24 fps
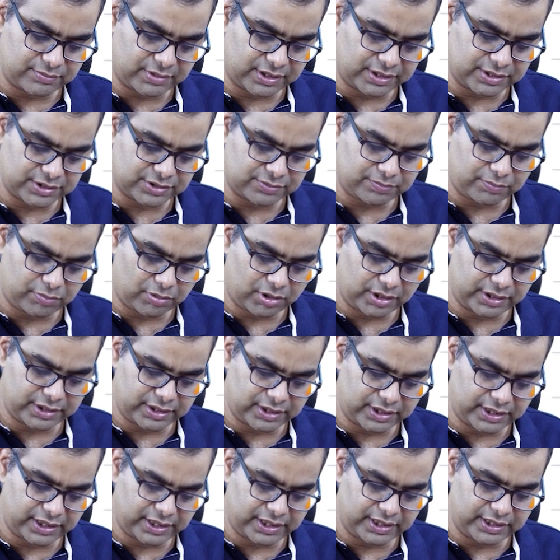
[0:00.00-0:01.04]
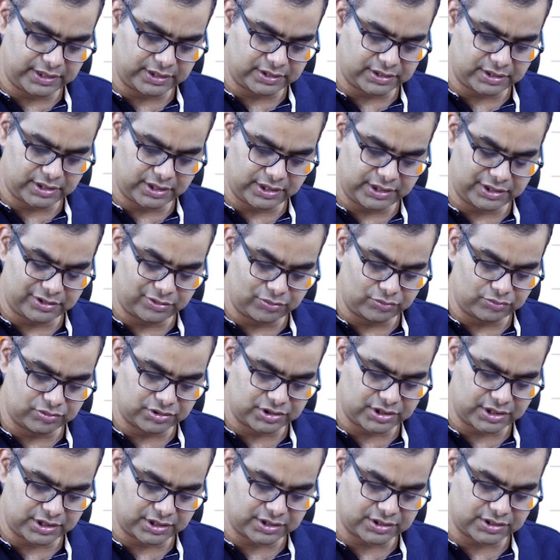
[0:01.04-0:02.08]
minus
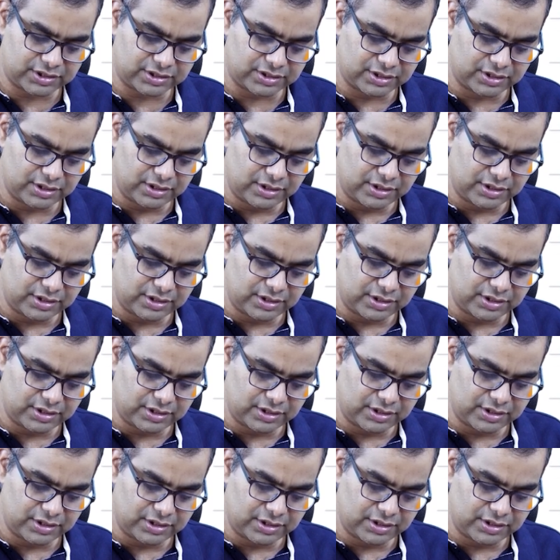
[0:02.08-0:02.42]
0.8326